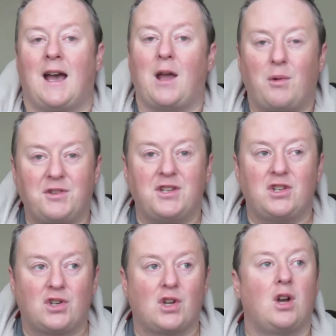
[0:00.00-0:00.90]
I want to
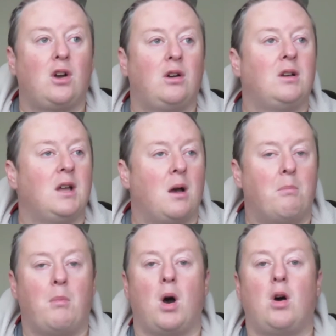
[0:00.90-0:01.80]
show
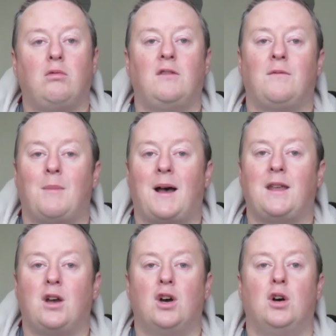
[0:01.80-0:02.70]
more of my
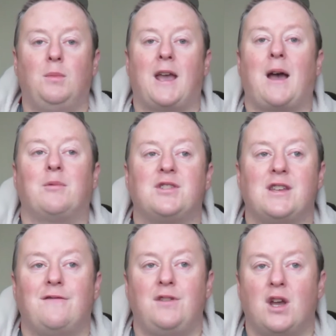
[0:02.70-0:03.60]
home
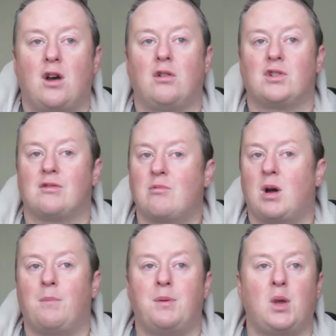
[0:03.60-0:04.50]
county of Yorkshire and
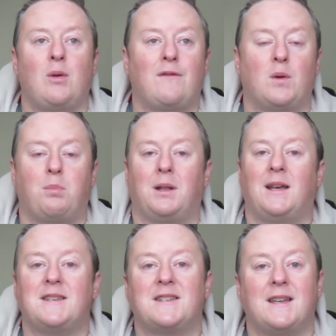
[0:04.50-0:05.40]
what a beautiful
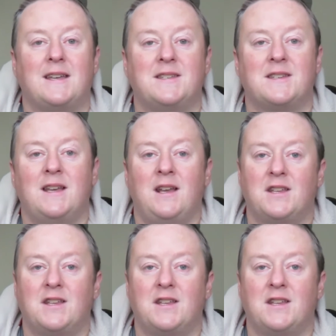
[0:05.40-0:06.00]
place it is.